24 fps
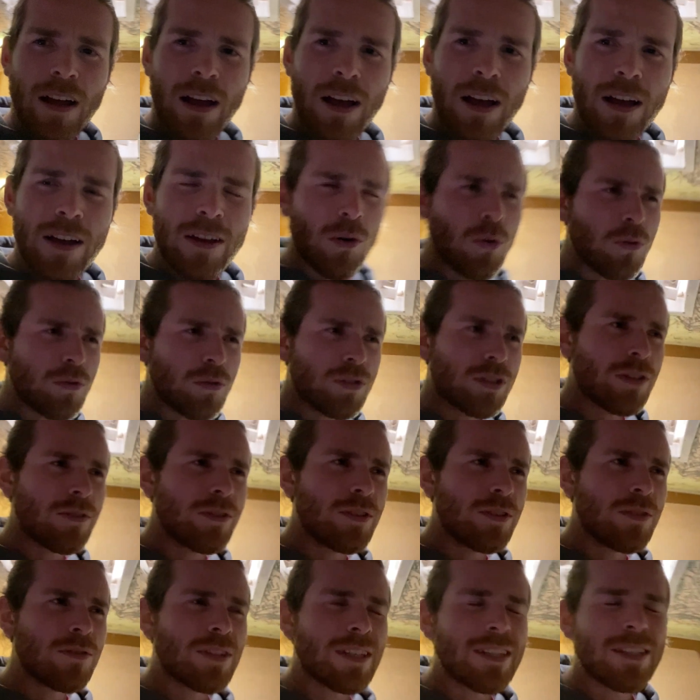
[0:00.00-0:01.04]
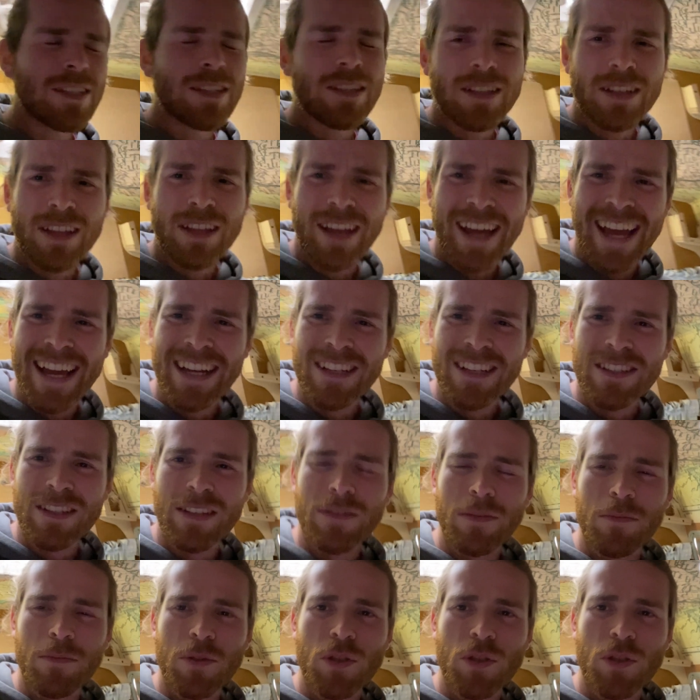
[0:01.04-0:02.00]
I also use it to hang stuff up to